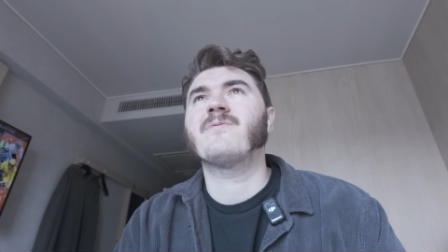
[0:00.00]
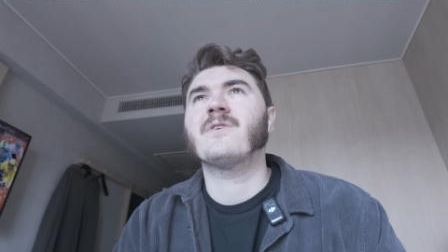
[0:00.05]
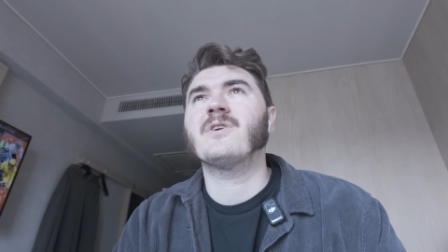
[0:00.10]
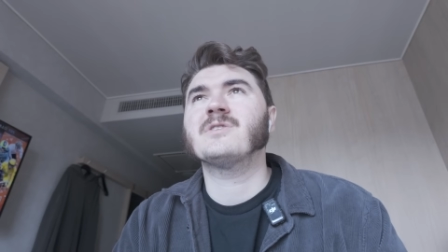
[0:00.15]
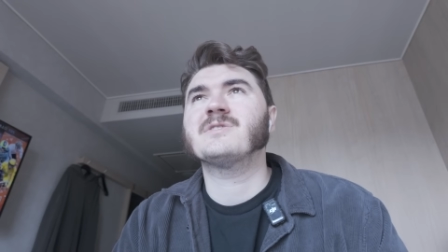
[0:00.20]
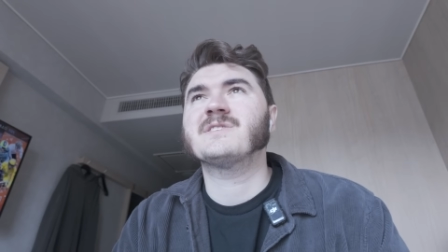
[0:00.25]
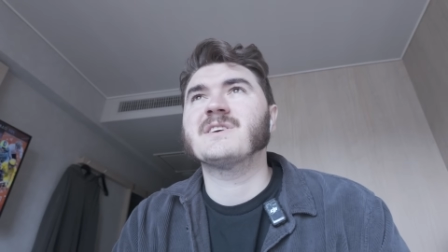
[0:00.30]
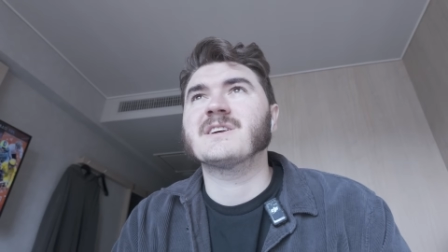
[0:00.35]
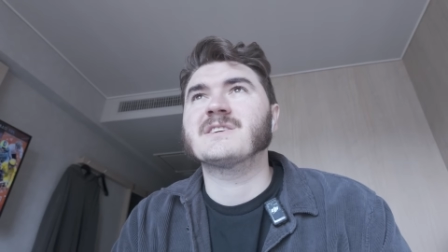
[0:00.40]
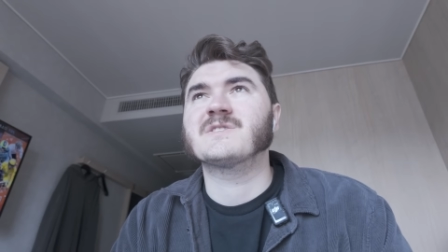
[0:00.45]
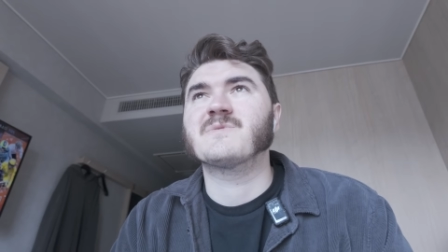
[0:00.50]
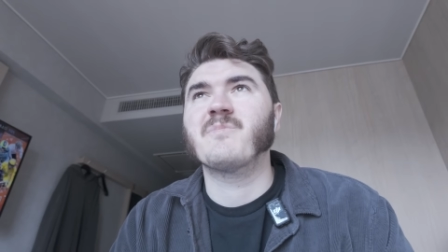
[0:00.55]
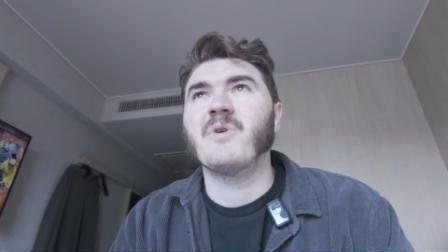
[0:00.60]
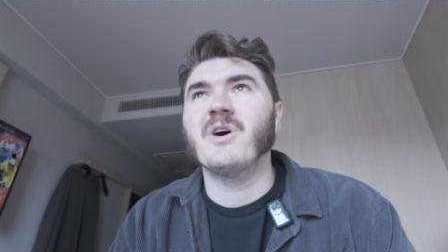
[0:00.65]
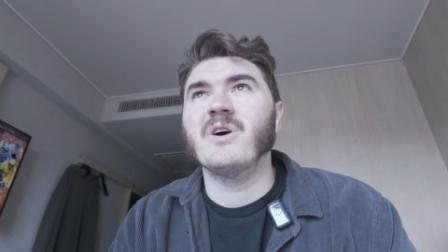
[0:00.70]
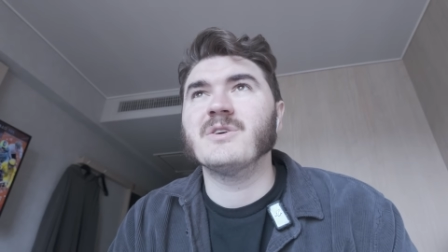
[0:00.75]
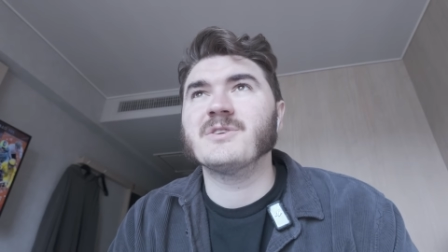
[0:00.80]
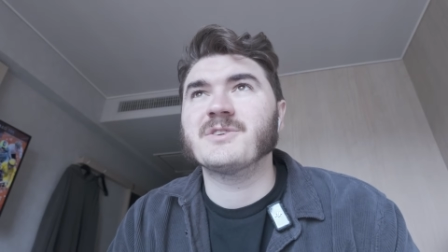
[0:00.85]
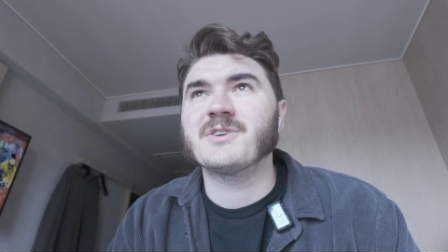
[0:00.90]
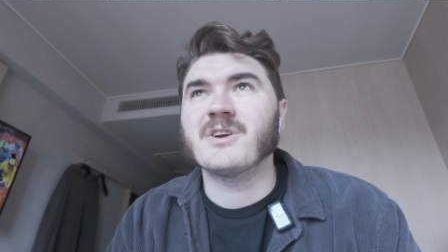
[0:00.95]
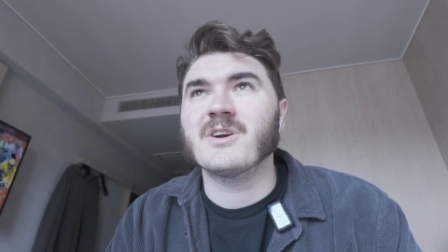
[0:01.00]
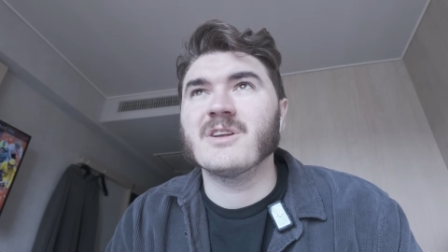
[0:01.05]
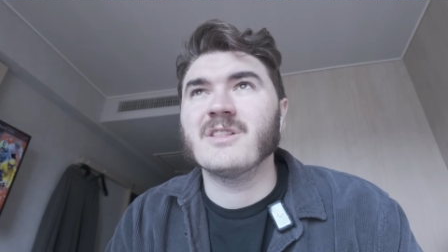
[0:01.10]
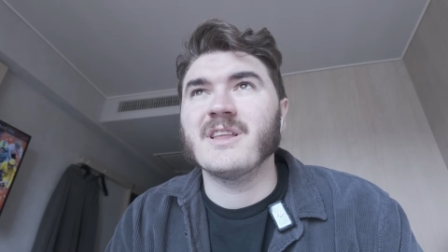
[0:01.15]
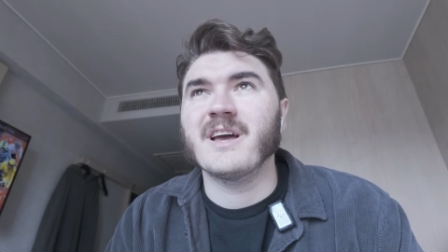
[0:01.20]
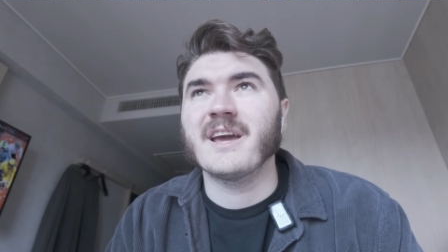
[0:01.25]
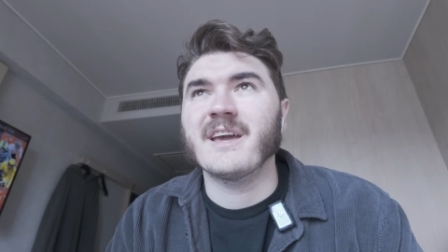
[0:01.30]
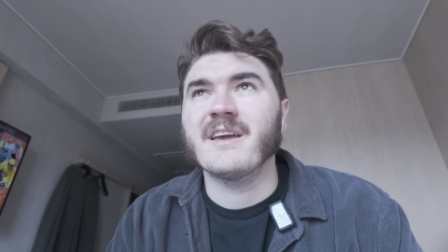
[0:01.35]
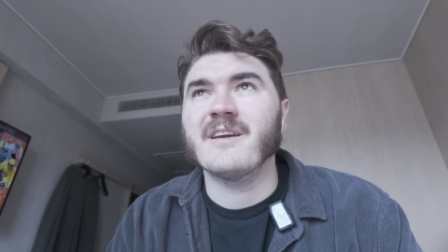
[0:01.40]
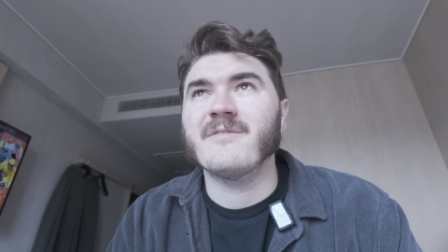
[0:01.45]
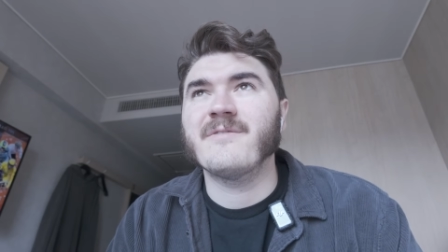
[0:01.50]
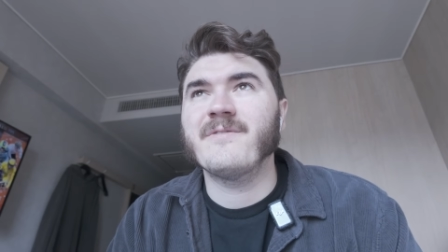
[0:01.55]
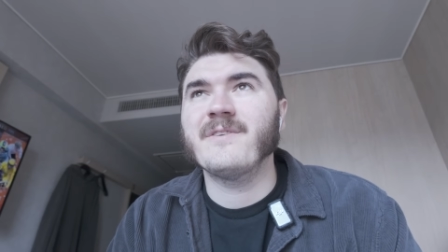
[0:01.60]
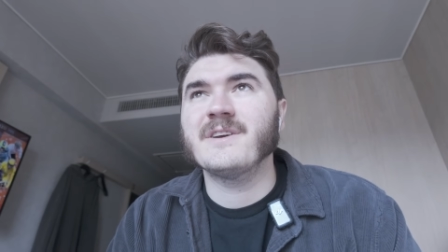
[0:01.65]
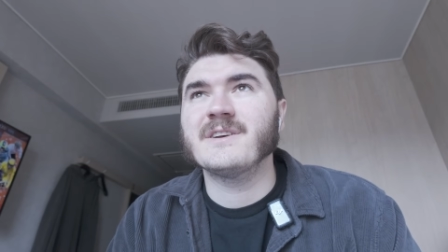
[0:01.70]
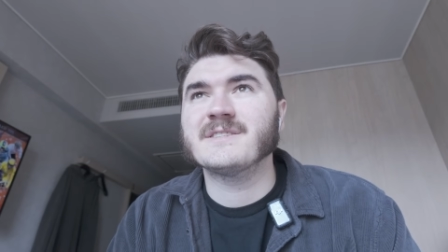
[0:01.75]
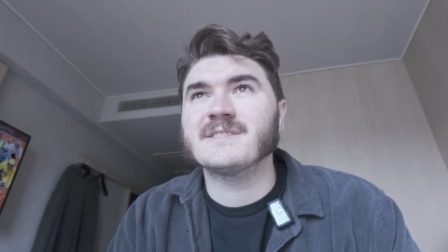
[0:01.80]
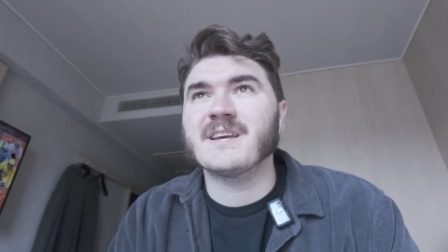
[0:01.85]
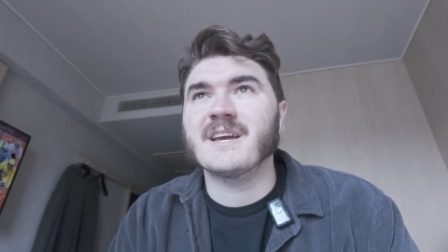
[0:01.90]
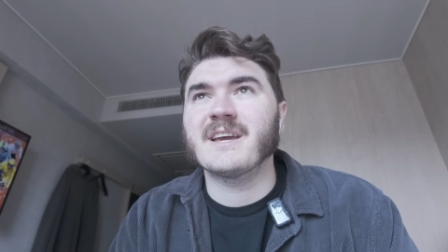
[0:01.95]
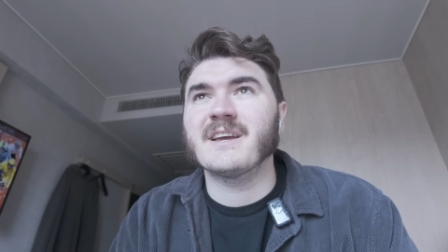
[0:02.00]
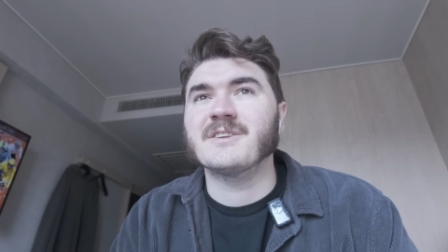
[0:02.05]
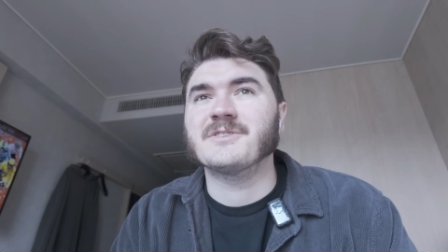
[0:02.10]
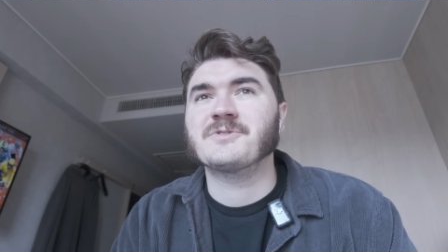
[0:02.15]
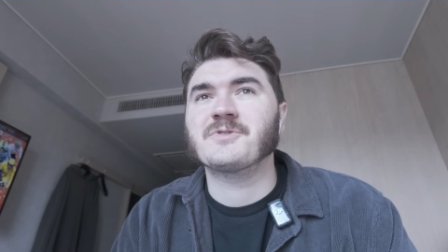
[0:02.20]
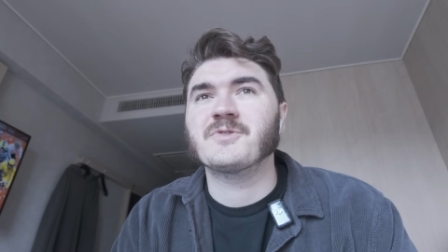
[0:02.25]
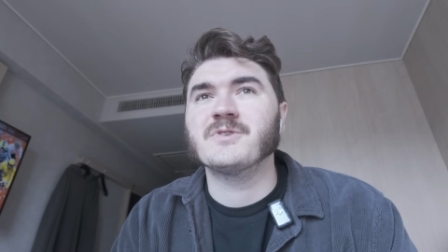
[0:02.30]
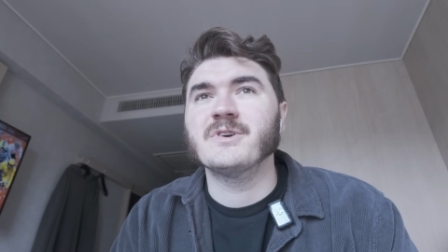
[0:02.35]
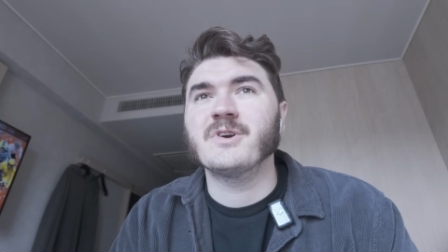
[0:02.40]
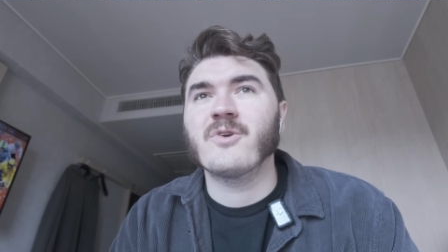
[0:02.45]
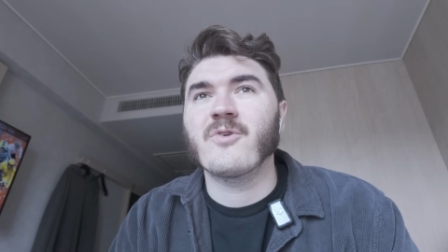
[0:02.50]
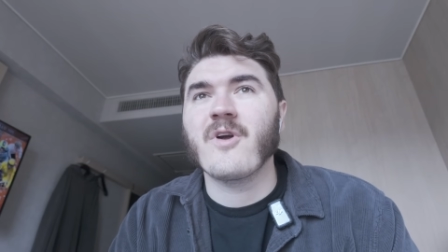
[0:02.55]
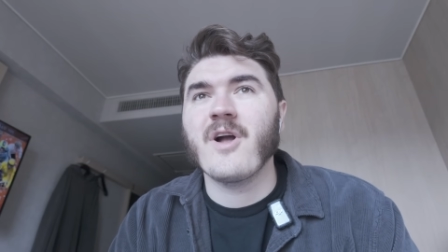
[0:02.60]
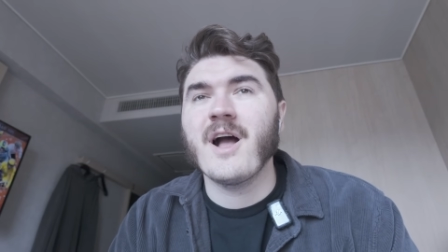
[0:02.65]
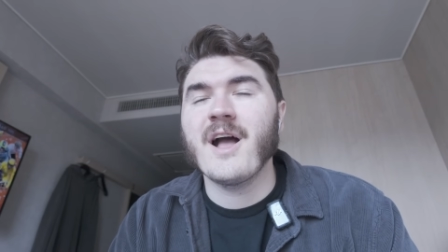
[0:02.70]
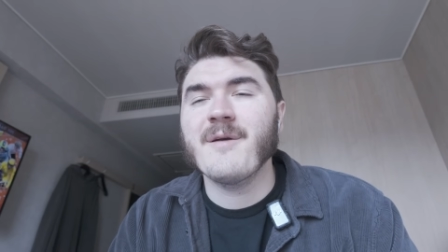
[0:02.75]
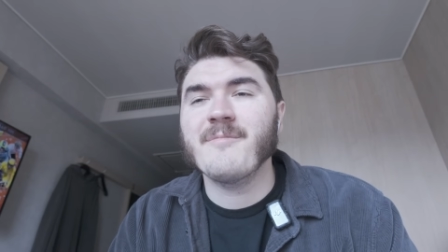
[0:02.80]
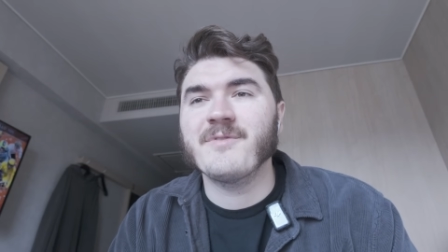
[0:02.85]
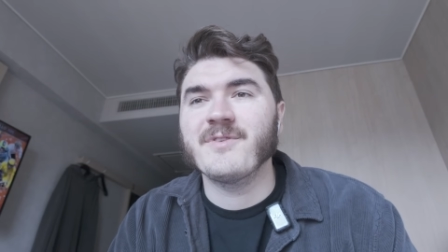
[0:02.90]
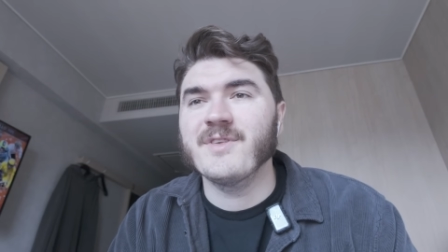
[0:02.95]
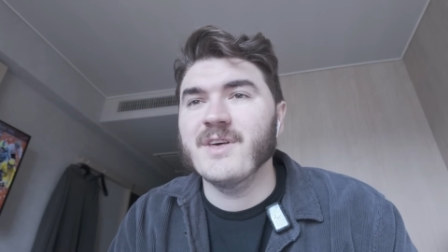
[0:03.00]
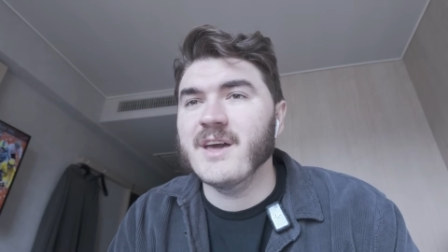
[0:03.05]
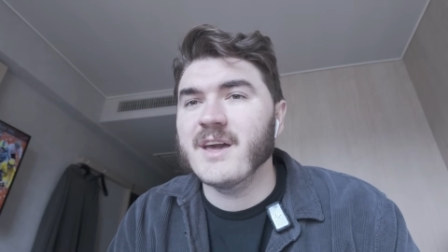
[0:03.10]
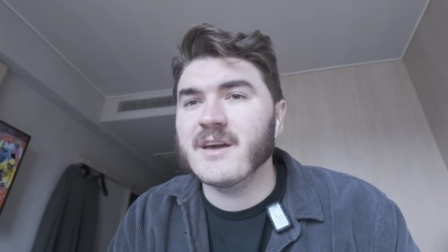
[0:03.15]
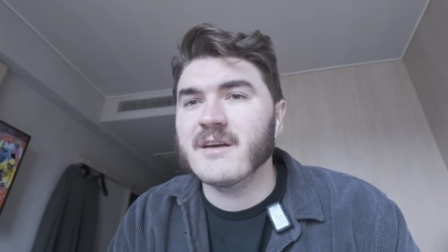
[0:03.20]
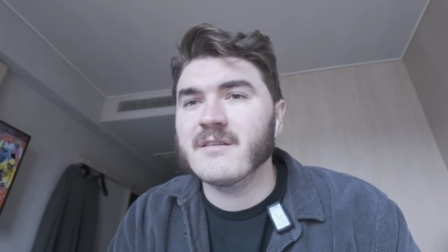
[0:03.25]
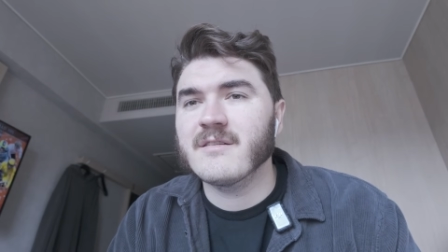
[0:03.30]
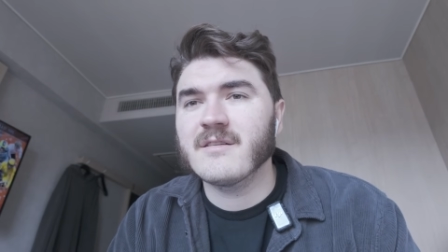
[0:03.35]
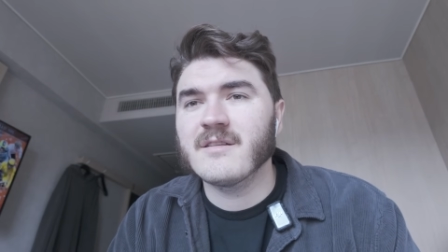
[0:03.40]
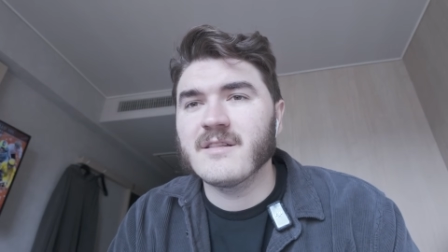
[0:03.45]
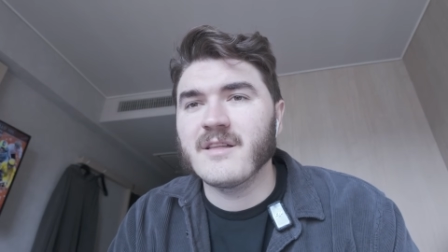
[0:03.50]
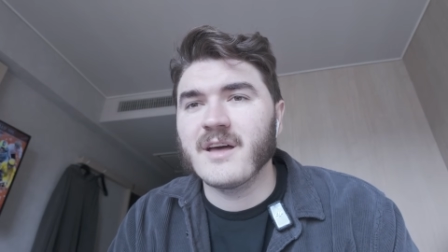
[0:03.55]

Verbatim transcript: first exposure. Like it feels like a true crime thing,